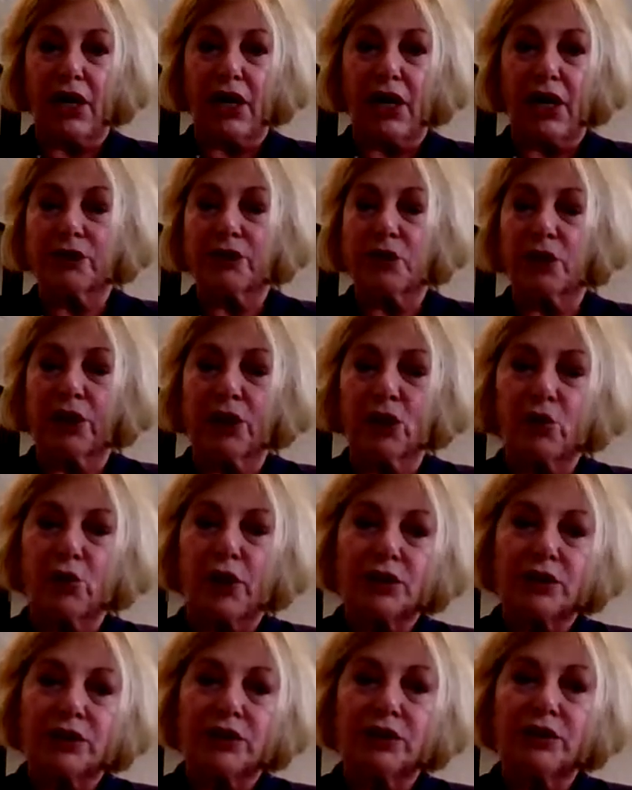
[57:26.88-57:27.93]
answer any
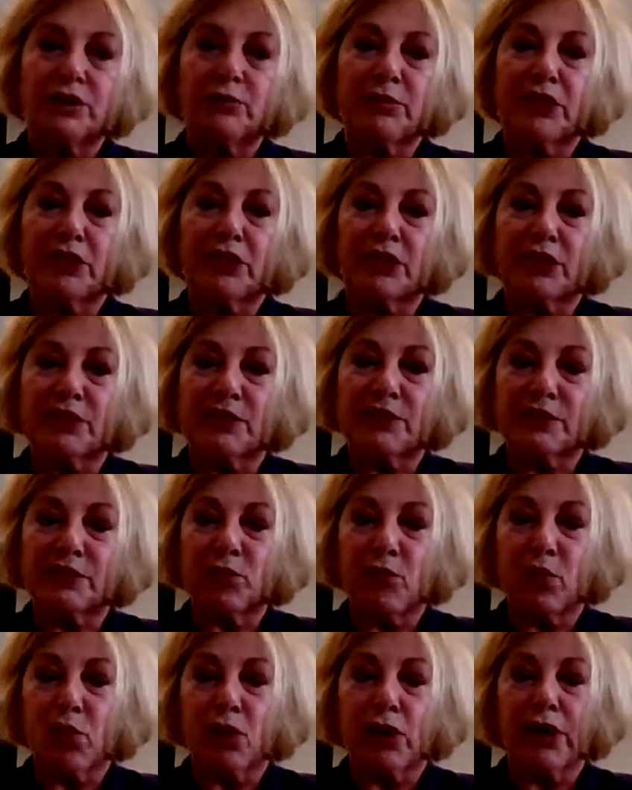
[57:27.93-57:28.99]
questions, be there to
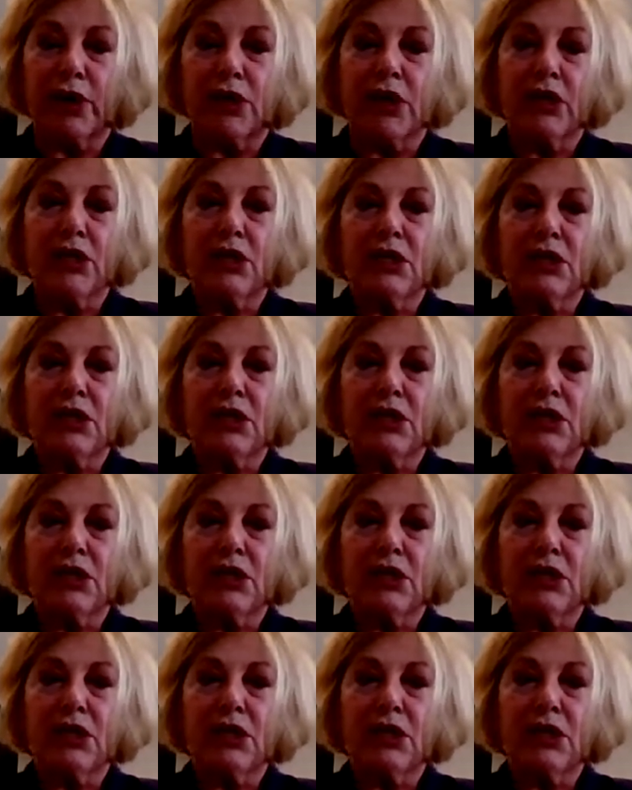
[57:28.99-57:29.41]
support.